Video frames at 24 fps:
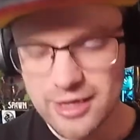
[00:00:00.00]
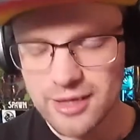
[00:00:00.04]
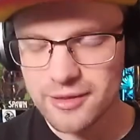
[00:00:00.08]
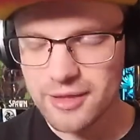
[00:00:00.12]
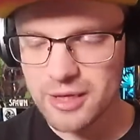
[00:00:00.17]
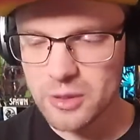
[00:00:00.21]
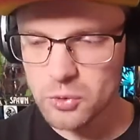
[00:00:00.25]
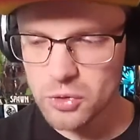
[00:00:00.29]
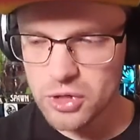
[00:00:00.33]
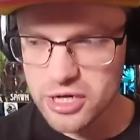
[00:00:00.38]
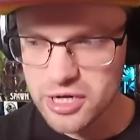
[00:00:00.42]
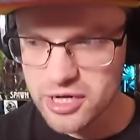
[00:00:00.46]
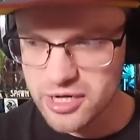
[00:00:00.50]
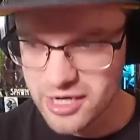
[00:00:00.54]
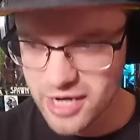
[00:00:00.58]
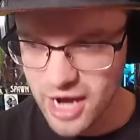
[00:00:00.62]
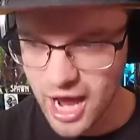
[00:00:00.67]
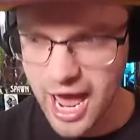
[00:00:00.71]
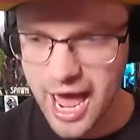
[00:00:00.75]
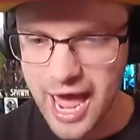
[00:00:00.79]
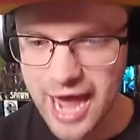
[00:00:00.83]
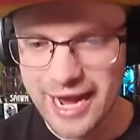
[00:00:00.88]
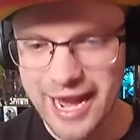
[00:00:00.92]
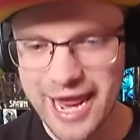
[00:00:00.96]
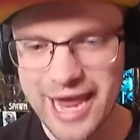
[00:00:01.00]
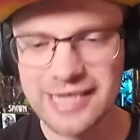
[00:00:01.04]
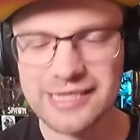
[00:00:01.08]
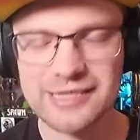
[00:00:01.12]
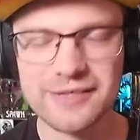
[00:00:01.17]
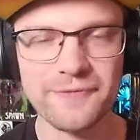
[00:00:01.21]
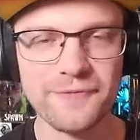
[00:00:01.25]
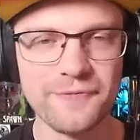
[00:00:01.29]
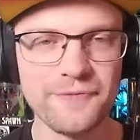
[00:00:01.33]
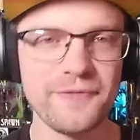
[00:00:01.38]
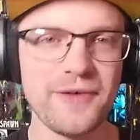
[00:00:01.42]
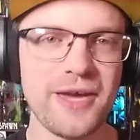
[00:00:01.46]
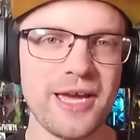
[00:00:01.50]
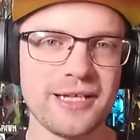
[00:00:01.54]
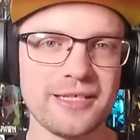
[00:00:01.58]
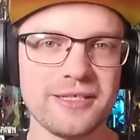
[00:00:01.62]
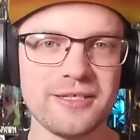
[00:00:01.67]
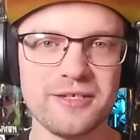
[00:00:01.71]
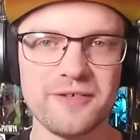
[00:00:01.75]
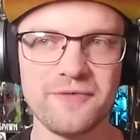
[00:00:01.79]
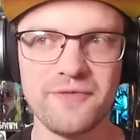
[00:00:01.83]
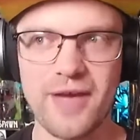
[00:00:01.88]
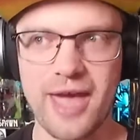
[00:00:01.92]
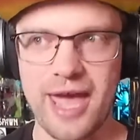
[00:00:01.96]
they were not as
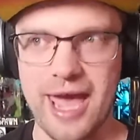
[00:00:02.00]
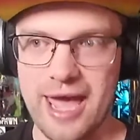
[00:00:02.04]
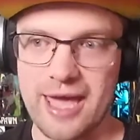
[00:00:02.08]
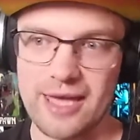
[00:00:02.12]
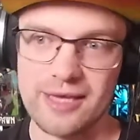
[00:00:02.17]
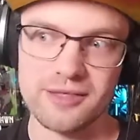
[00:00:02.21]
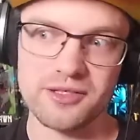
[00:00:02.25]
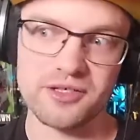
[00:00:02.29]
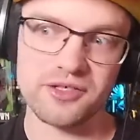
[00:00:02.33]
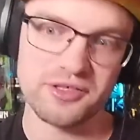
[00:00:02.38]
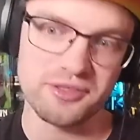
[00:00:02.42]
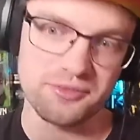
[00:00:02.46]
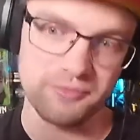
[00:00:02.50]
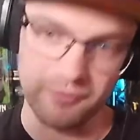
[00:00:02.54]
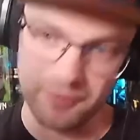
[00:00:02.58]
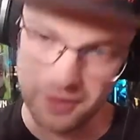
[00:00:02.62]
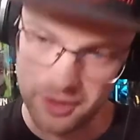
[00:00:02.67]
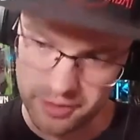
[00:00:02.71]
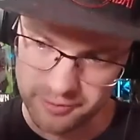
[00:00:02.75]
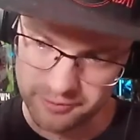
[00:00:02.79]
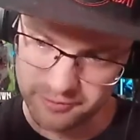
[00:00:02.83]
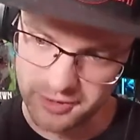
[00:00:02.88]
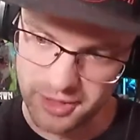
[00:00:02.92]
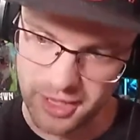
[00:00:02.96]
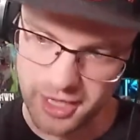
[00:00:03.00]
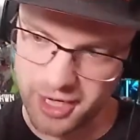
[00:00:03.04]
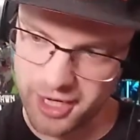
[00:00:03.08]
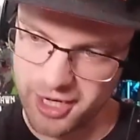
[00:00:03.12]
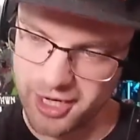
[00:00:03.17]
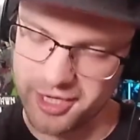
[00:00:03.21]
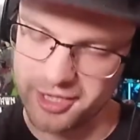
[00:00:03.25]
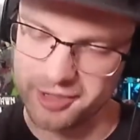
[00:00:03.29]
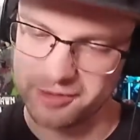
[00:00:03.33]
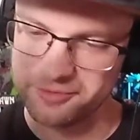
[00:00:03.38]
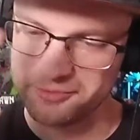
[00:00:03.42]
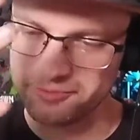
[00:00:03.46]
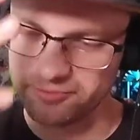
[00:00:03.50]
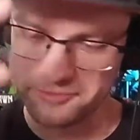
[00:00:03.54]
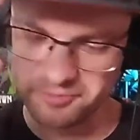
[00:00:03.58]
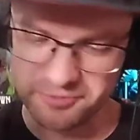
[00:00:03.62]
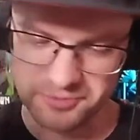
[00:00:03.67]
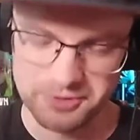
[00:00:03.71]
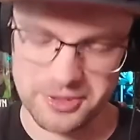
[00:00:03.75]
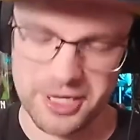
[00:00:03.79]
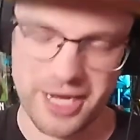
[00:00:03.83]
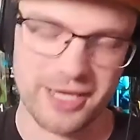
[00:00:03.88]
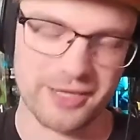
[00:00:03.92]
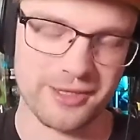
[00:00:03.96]
effective as
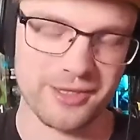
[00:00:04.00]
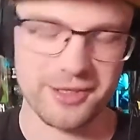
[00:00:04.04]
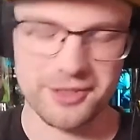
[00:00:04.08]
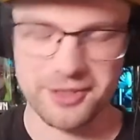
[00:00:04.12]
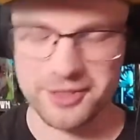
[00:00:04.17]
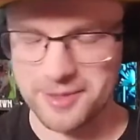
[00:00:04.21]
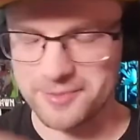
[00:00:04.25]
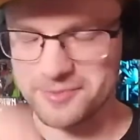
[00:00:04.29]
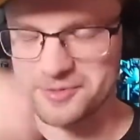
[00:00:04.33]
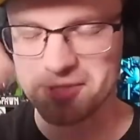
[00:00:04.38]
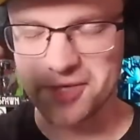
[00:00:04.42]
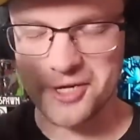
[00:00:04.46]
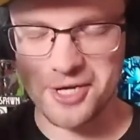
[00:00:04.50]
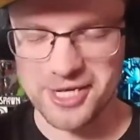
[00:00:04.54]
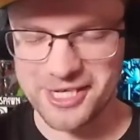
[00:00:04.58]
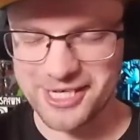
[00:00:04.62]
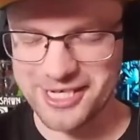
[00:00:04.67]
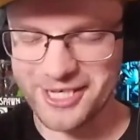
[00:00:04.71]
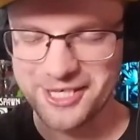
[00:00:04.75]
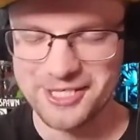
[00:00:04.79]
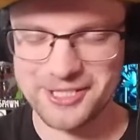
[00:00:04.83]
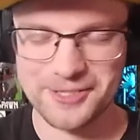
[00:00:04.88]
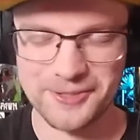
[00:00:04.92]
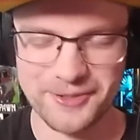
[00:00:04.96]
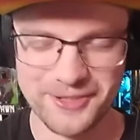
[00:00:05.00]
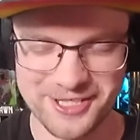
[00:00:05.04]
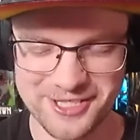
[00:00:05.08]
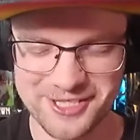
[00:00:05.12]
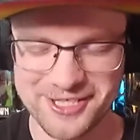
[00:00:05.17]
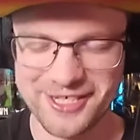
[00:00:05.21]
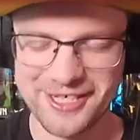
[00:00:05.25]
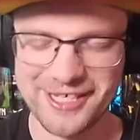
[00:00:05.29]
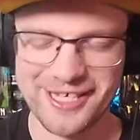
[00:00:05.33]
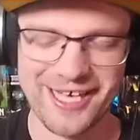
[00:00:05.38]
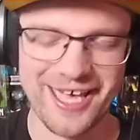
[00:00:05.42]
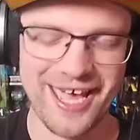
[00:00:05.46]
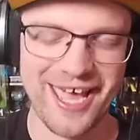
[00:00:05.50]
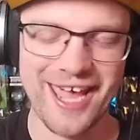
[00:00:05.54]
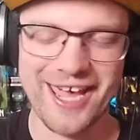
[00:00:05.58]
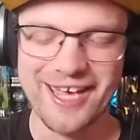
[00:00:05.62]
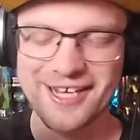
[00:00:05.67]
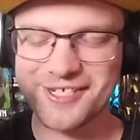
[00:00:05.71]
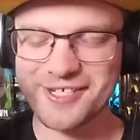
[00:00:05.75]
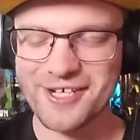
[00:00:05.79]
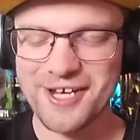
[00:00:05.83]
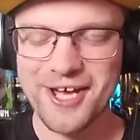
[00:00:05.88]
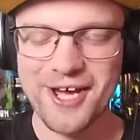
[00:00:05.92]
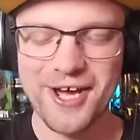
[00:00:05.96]
Killswitch
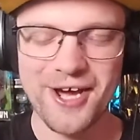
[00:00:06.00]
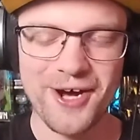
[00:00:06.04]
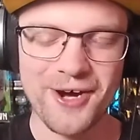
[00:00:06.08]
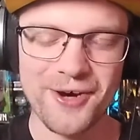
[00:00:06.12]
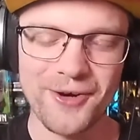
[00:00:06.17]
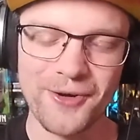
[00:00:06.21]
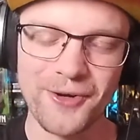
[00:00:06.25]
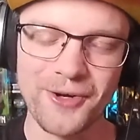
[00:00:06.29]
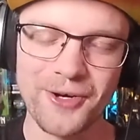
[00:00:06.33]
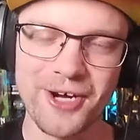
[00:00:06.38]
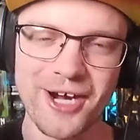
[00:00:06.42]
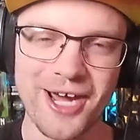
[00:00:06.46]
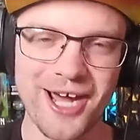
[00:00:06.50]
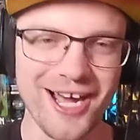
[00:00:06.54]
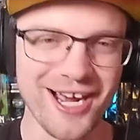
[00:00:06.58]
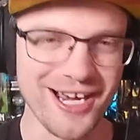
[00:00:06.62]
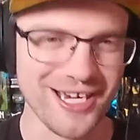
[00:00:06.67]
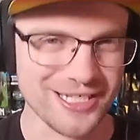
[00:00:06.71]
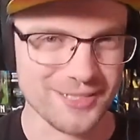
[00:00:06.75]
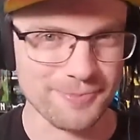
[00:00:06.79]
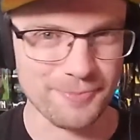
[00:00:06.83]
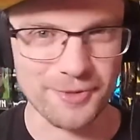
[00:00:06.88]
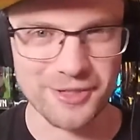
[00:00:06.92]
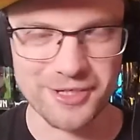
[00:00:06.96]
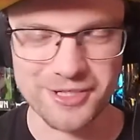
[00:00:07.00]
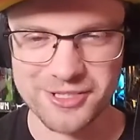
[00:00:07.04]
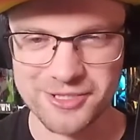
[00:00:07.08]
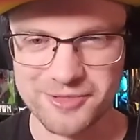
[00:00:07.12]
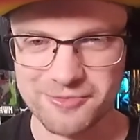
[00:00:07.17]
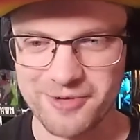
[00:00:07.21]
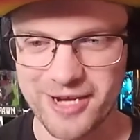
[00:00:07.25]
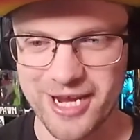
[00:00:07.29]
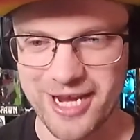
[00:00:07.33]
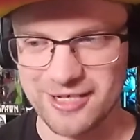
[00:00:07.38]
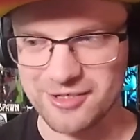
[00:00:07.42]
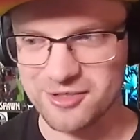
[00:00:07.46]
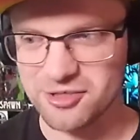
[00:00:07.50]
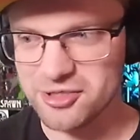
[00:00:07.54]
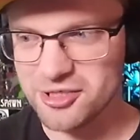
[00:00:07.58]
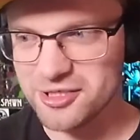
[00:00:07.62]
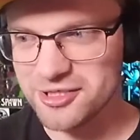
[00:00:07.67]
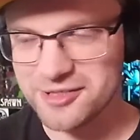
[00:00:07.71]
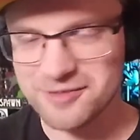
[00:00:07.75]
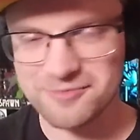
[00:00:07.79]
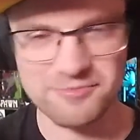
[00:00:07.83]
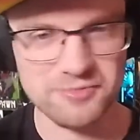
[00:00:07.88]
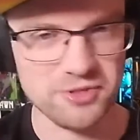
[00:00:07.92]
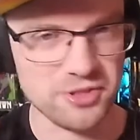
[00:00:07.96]
Engage or August Burns Red.
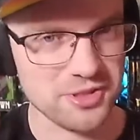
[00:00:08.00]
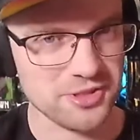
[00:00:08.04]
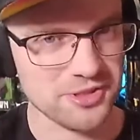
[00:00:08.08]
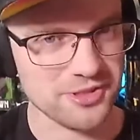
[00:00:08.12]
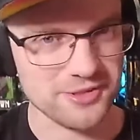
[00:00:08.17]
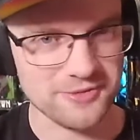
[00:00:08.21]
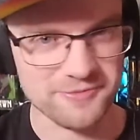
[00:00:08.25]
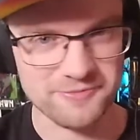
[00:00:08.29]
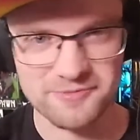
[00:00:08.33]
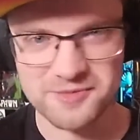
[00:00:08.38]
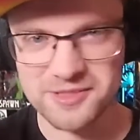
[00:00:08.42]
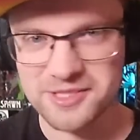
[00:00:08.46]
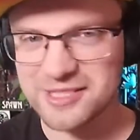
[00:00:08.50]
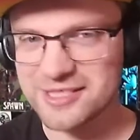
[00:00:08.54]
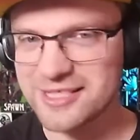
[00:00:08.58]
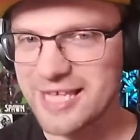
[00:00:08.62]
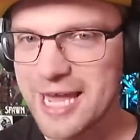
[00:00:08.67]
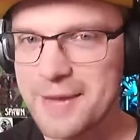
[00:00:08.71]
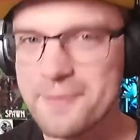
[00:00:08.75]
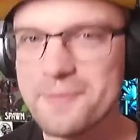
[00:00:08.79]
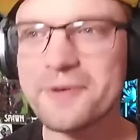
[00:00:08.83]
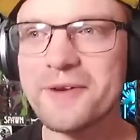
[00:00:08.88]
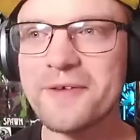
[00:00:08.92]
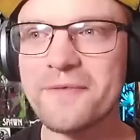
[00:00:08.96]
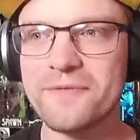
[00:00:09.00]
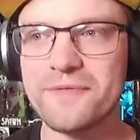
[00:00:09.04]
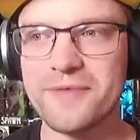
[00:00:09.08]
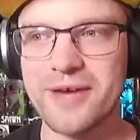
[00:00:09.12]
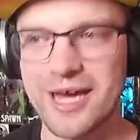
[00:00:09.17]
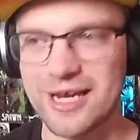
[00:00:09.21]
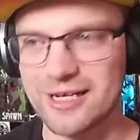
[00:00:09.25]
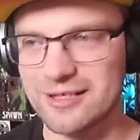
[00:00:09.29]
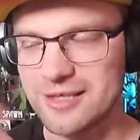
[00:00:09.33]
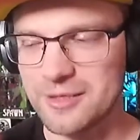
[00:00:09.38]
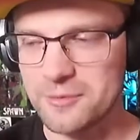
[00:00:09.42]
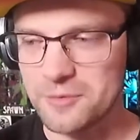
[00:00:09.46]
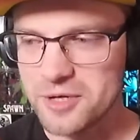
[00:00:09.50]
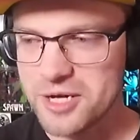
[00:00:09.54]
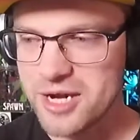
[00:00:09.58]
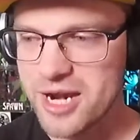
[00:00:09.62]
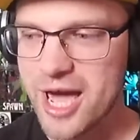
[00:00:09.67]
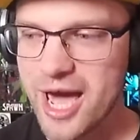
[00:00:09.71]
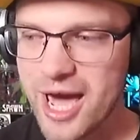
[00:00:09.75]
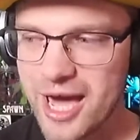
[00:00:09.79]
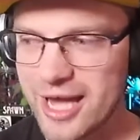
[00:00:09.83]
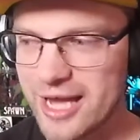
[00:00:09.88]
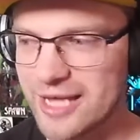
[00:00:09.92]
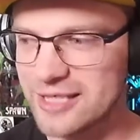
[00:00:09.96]
Just a statement of fact. They were
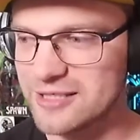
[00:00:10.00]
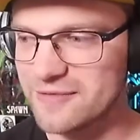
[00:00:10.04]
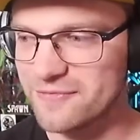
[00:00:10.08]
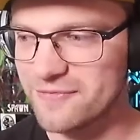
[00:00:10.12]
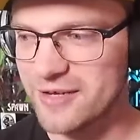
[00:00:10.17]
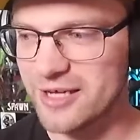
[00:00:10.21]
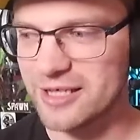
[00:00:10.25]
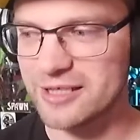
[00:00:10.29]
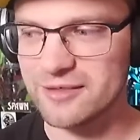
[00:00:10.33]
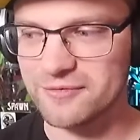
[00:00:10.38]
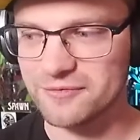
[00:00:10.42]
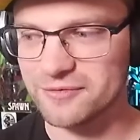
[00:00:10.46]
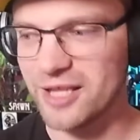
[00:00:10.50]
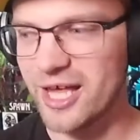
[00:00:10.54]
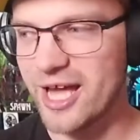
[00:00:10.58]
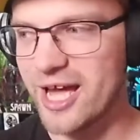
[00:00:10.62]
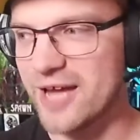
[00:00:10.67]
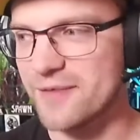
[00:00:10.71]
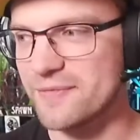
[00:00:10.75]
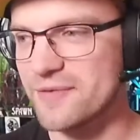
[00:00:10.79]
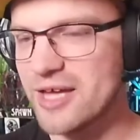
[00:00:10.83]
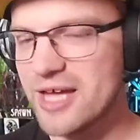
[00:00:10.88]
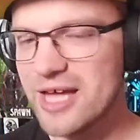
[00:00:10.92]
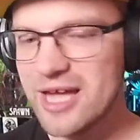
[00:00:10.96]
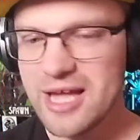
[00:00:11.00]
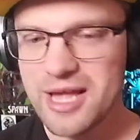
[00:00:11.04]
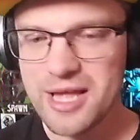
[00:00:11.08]
not as effective live.